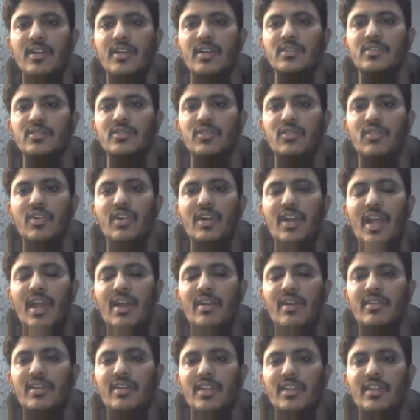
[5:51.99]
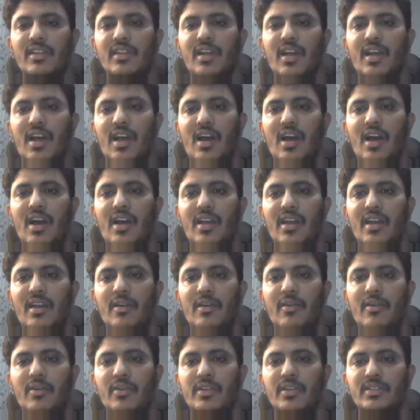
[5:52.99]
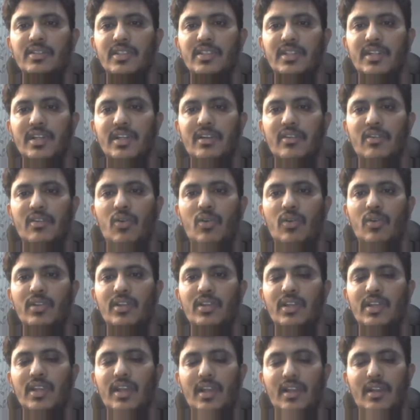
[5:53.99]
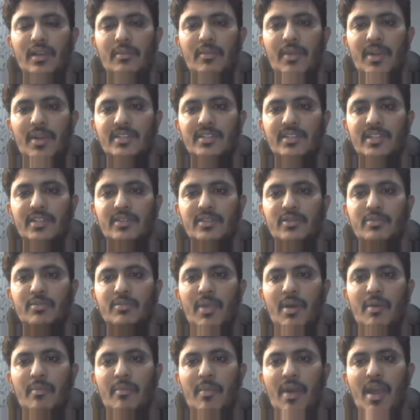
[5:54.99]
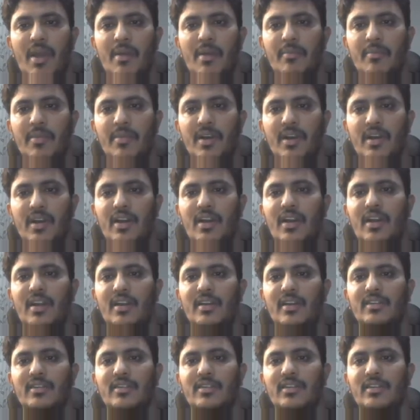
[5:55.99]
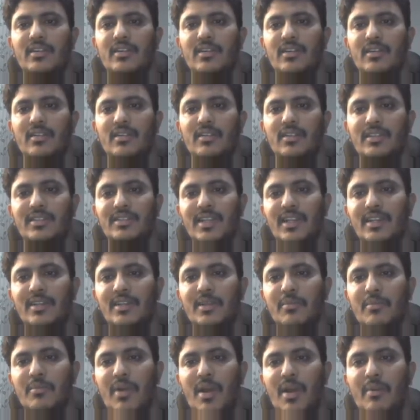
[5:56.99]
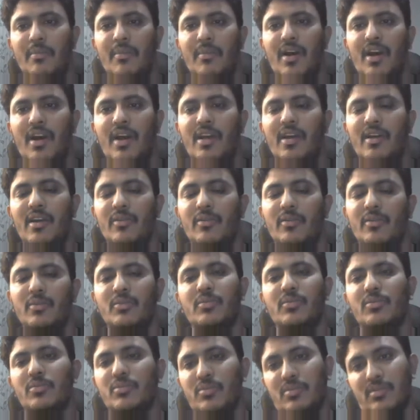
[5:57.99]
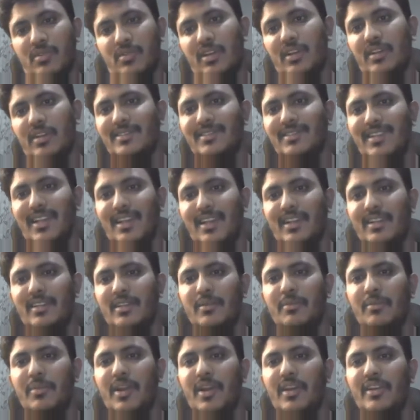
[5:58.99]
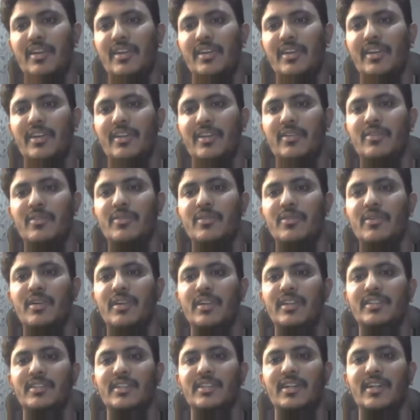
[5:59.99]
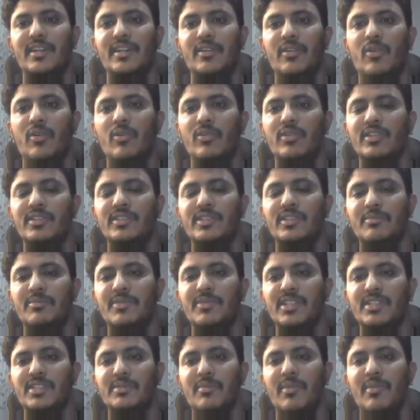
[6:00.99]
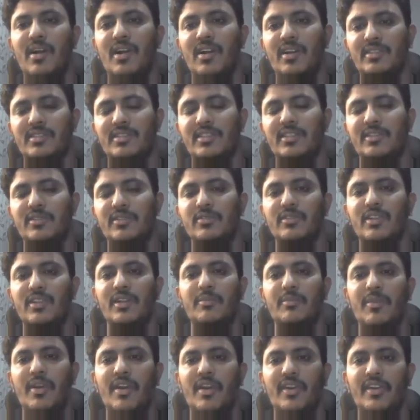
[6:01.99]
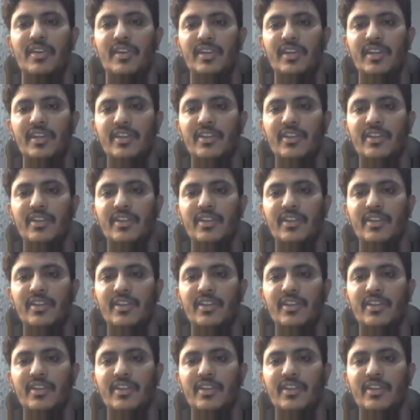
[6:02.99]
So what I have done, I have inserted all the elements into my map, and inside the map, I have has taken the priority queue, inserted all the subjects marks into that priority